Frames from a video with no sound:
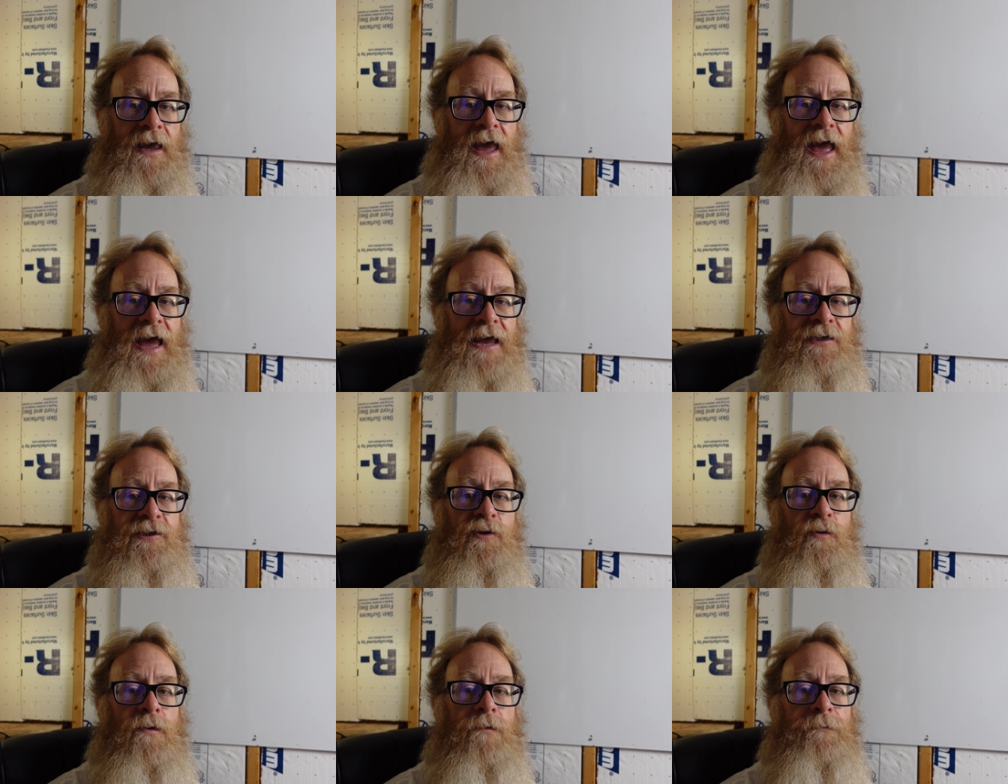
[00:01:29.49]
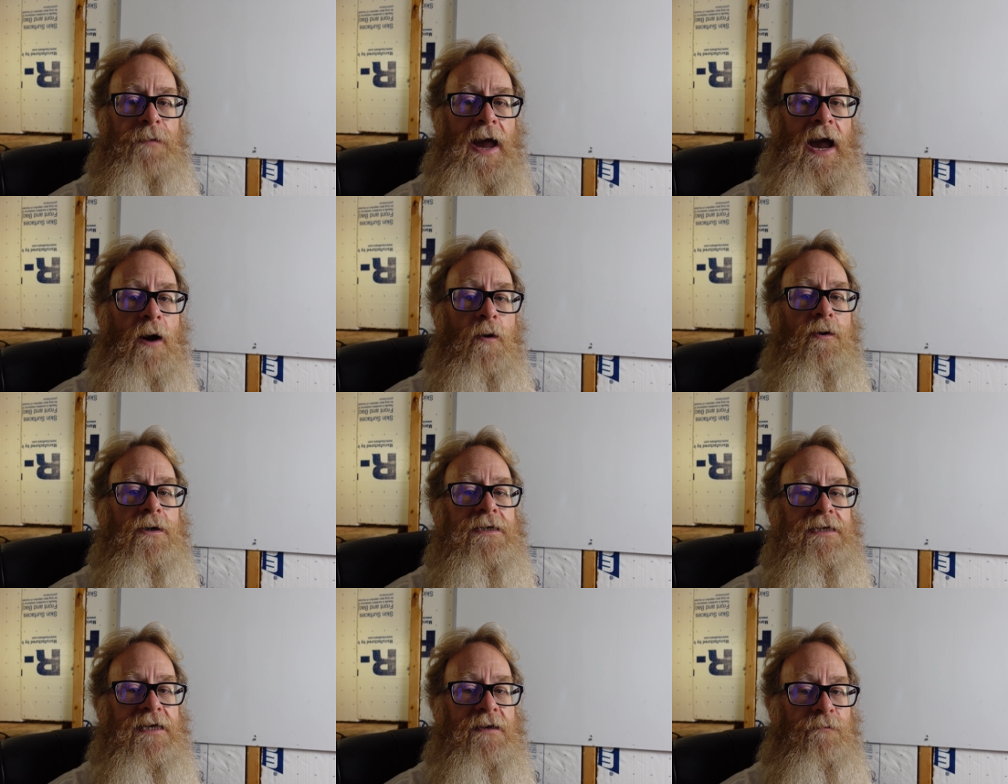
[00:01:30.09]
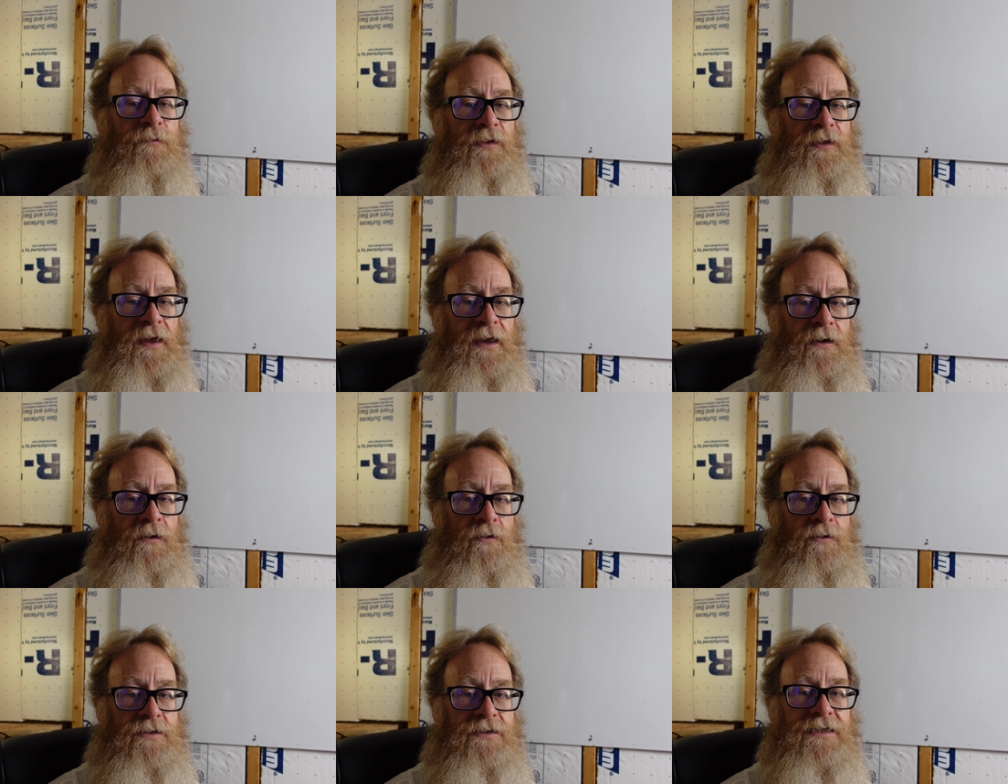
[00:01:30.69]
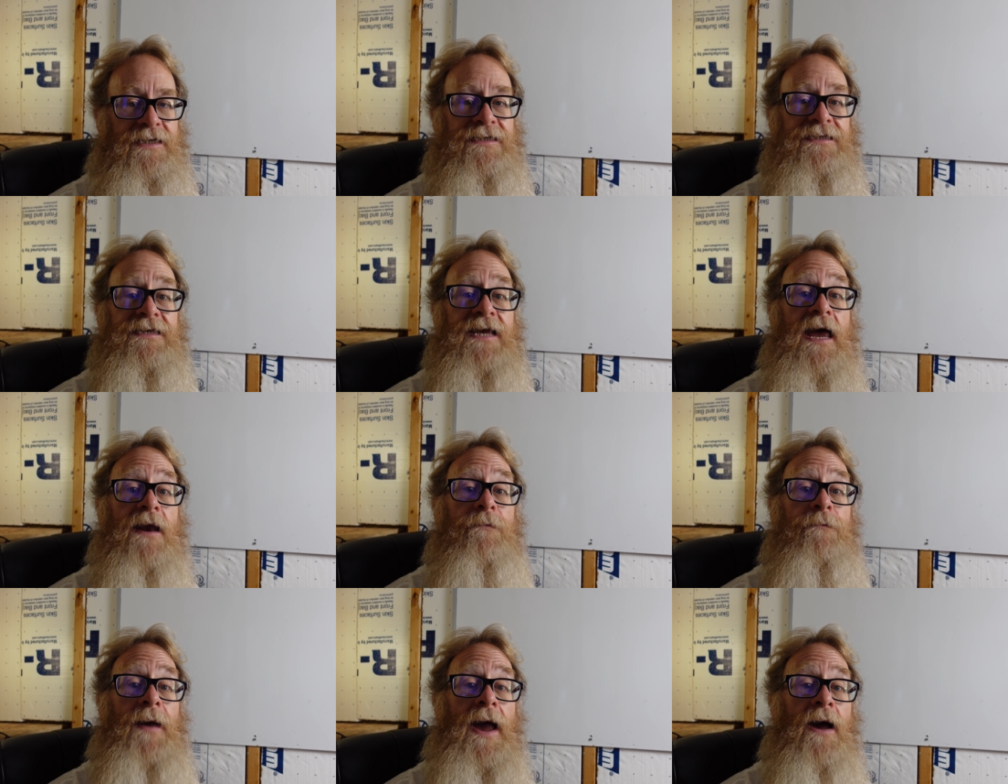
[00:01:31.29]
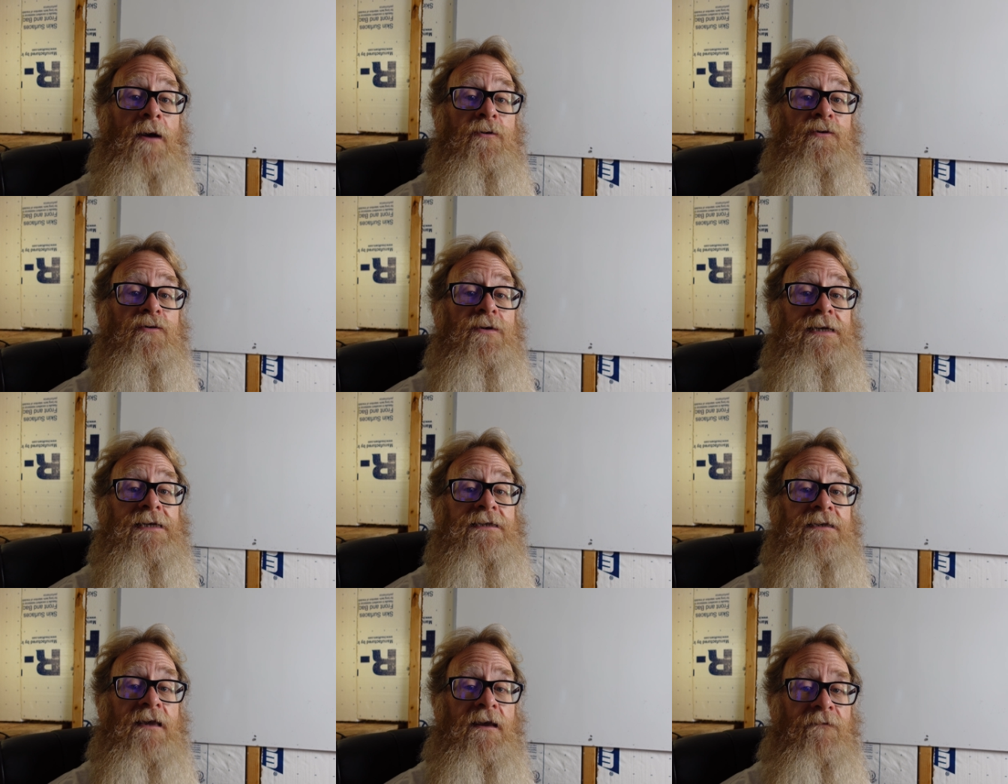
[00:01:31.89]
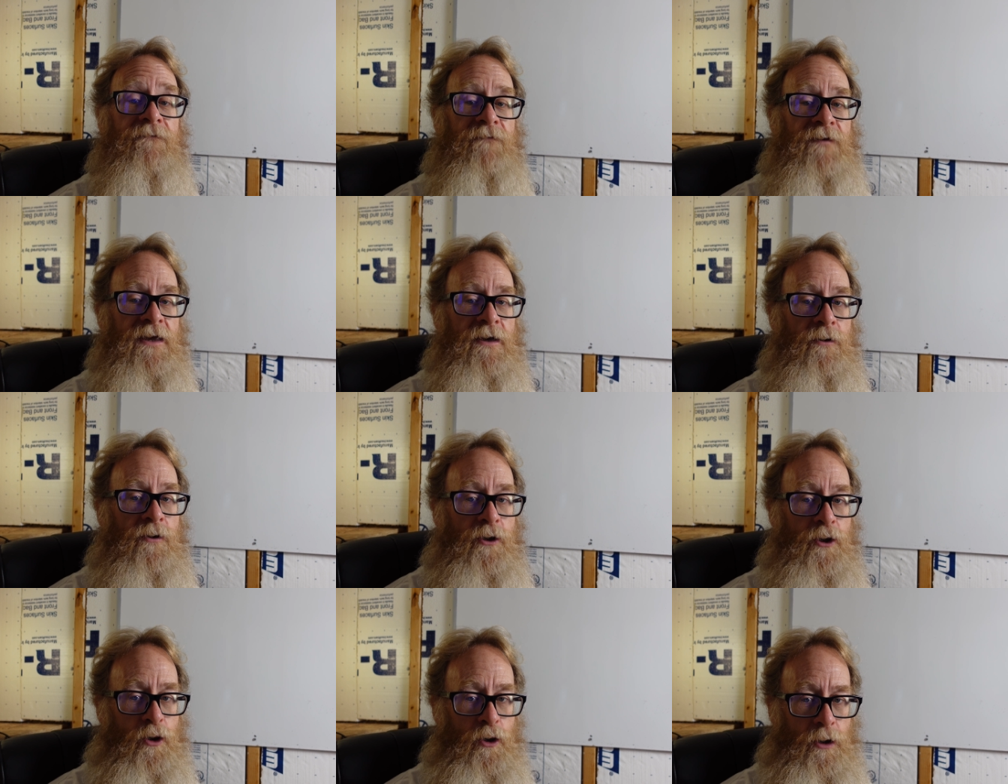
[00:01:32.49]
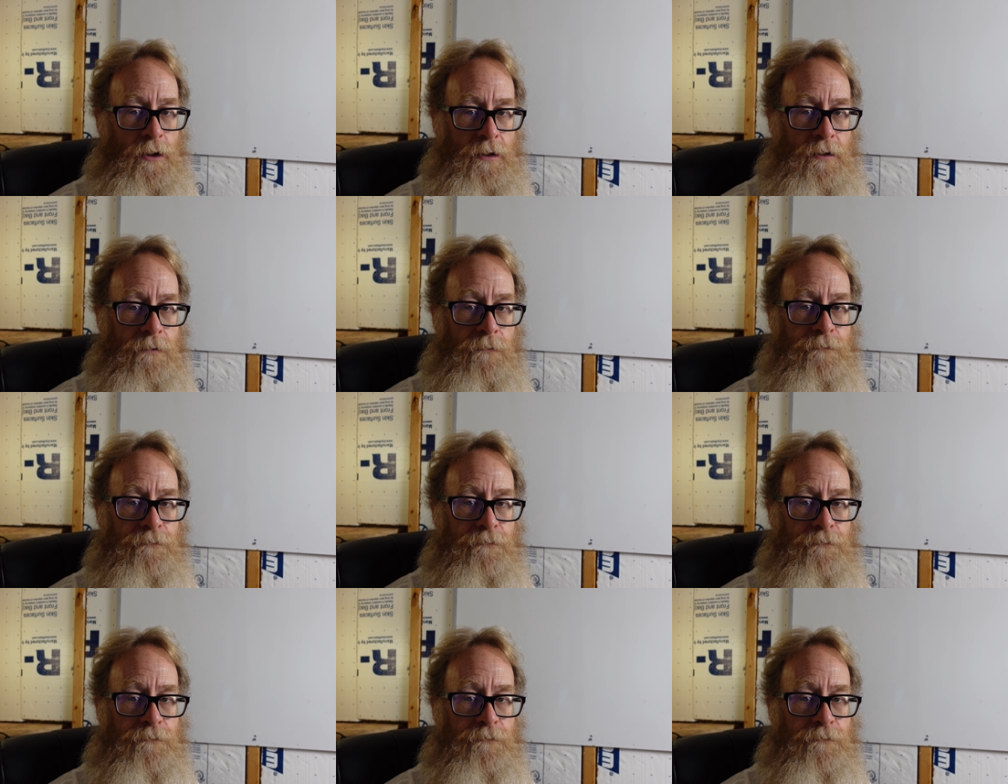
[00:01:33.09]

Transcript: and to empower deep thinkers to set boundaries that feel good.